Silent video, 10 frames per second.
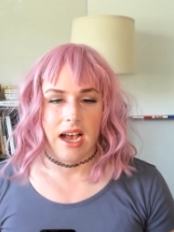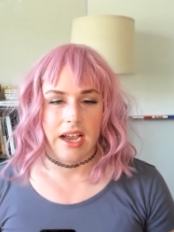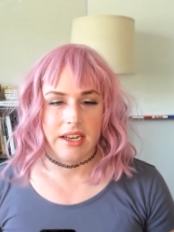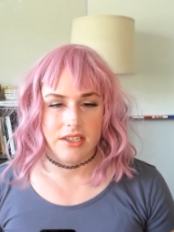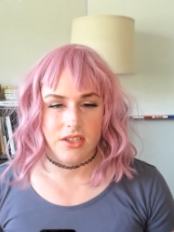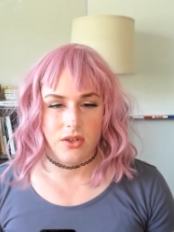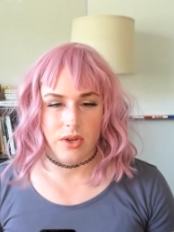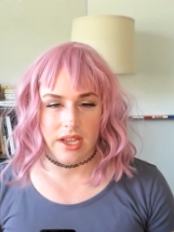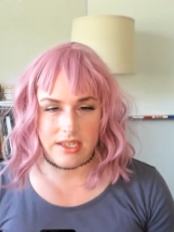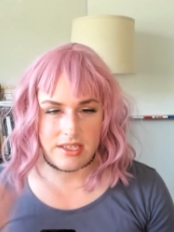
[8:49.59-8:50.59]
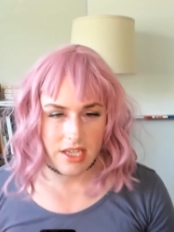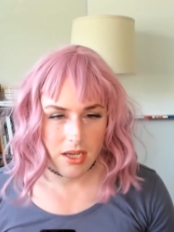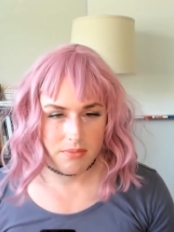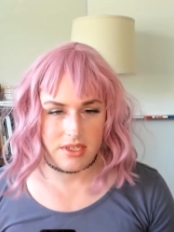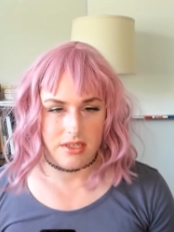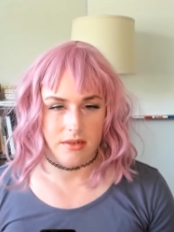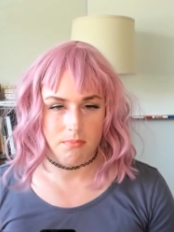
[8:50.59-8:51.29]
I need to accept